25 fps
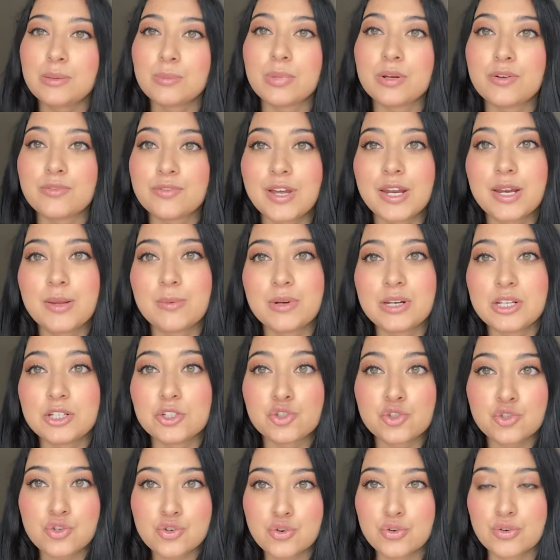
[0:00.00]
but if anybody
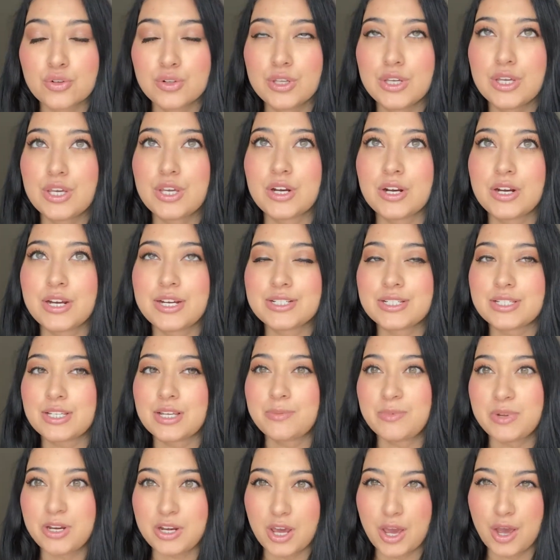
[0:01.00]
is truly curious,
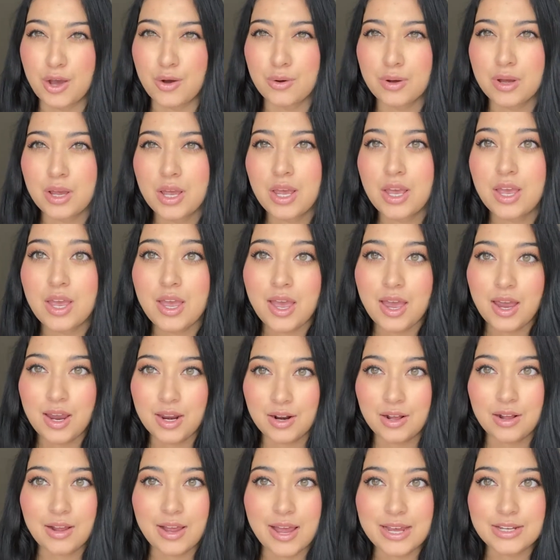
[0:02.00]
let me know
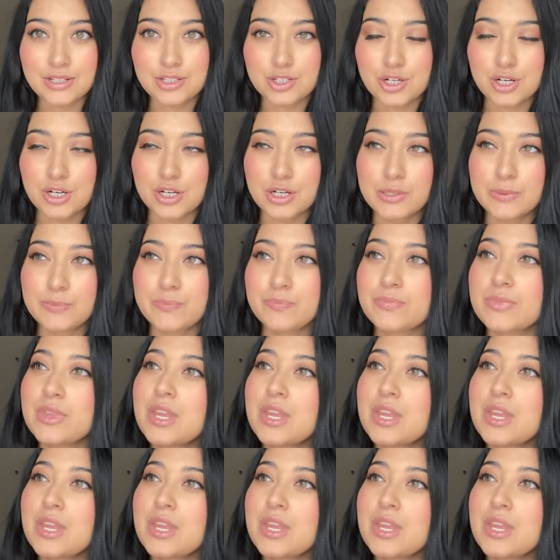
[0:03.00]
and I'll ask her.